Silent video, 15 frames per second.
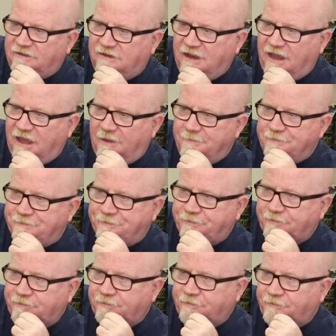um,
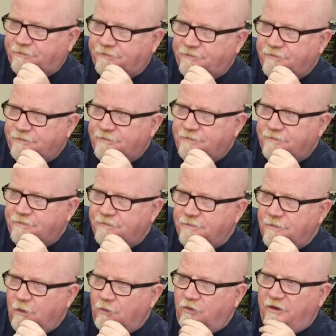
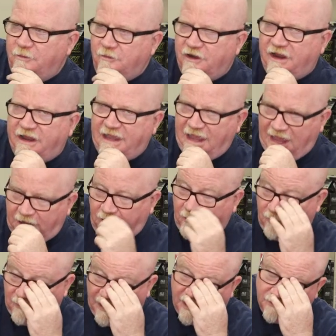would, would I
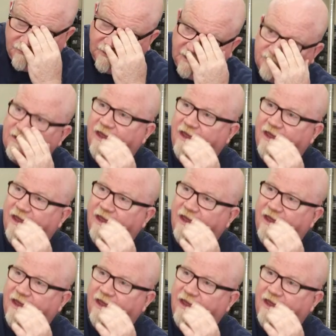categorize it as a